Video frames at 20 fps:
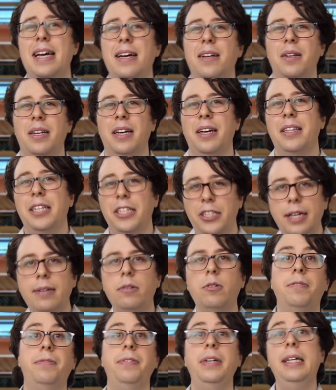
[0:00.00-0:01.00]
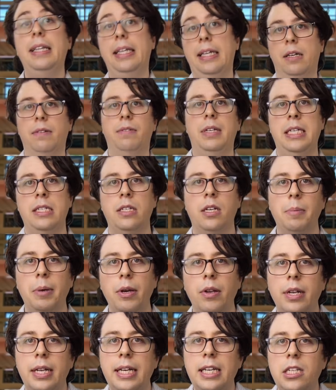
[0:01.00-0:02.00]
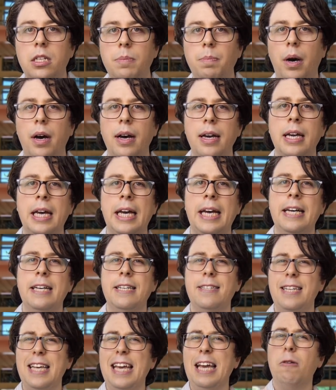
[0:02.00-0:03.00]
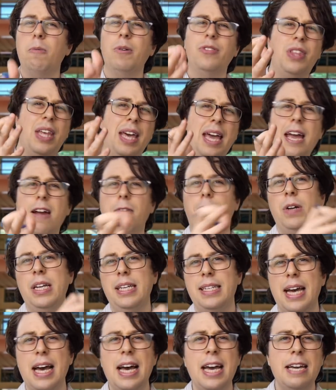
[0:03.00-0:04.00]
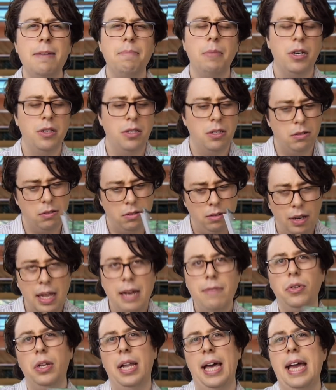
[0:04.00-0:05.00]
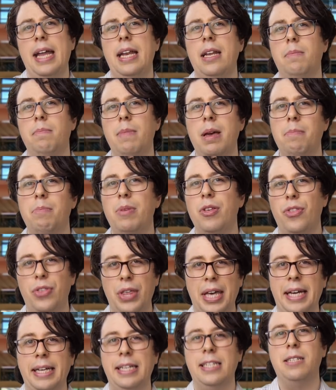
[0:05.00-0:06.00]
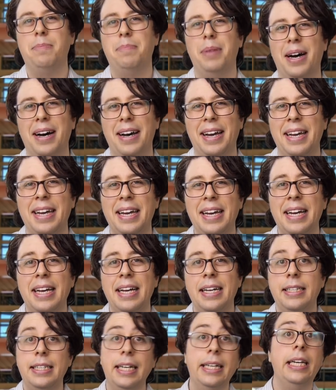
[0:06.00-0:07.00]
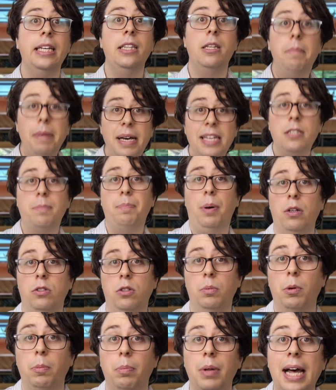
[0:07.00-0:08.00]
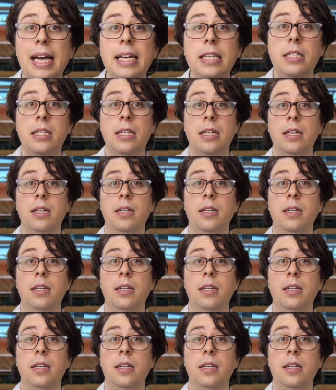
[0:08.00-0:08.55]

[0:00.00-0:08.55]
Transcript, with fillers: out the general feeling of these communities by seeing what the everyday, most level-headed member thinks by checking the best possible place,